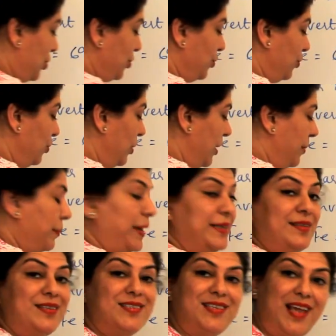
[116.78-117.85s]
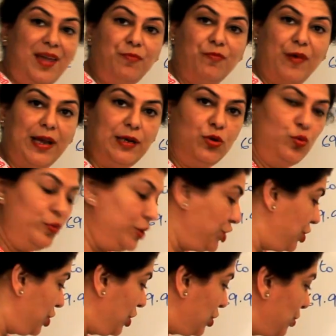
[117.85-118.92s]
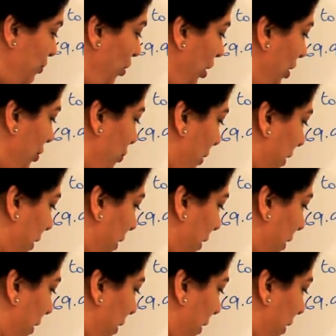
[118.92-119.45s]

two by the same value, which is the smaller